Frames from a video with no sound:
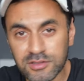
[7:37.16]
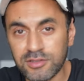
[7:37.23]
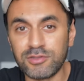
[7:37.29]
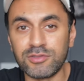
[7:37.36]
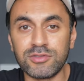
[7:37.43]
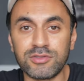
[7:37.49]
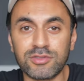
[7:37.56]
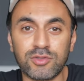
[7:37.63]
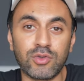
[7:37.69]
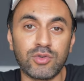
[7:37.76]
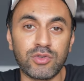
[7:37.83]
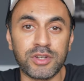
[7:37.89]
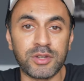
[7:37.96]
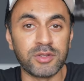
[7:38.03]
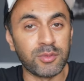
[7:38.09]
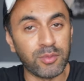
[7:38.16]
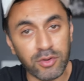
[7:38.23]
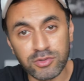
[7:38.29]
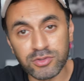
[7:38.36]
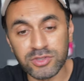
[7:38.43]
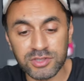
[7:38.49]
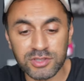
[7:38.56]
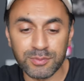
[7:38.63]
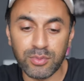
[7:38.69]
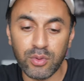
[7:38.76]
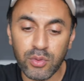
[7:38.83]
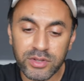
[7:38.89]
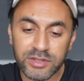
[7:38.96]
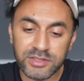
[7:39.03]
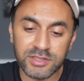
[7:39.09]
who's scoring the most
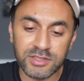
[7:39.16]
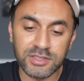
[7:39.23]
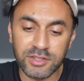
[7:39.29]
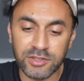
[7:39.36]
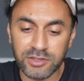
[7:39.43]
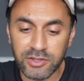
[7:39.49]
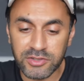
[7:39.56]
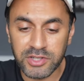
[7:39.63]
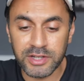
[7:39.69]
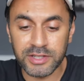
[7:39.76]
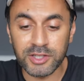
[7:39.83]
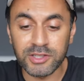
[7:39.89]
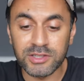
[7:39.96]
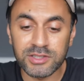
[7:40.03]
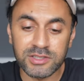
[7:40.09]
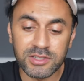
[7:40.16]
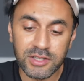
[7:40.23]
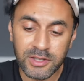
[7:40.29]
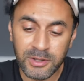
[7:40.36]
points and you know those kind of things.